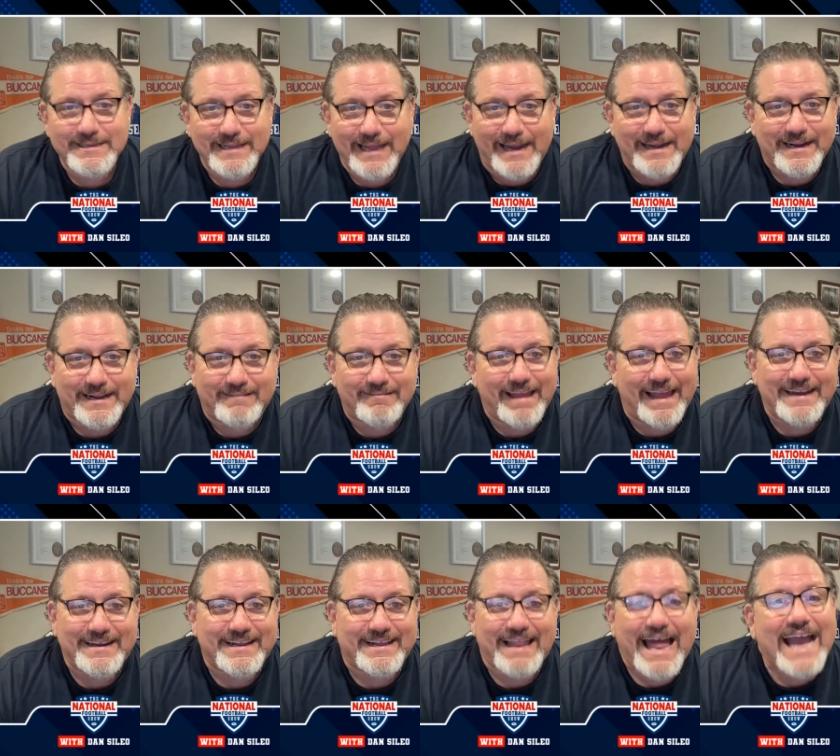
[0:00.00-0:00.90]
and the
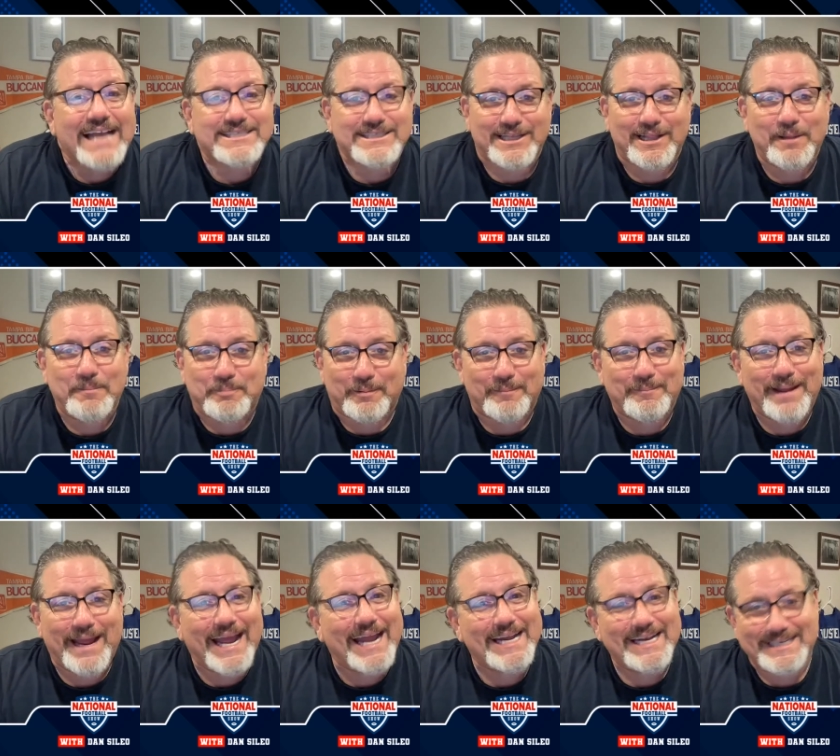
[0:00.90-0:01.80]
and the glass slipper,
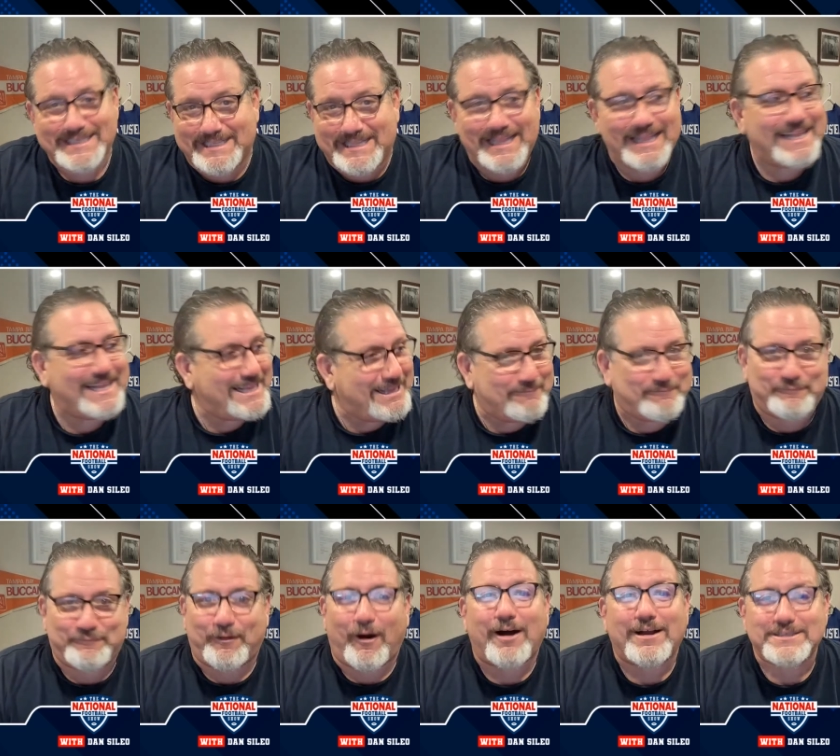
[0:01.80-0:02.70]
man,
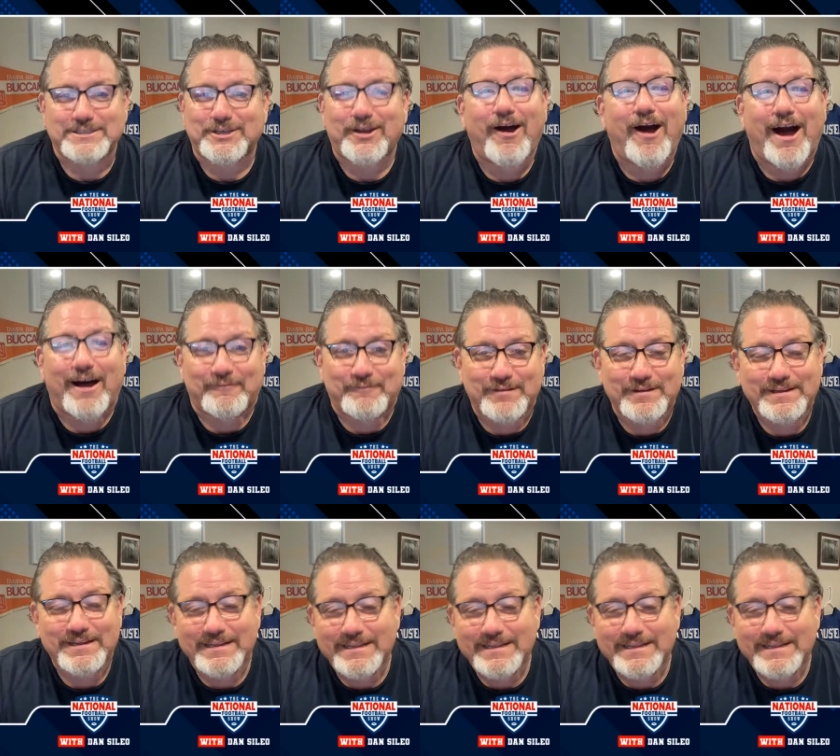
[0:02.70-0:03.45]
falls off.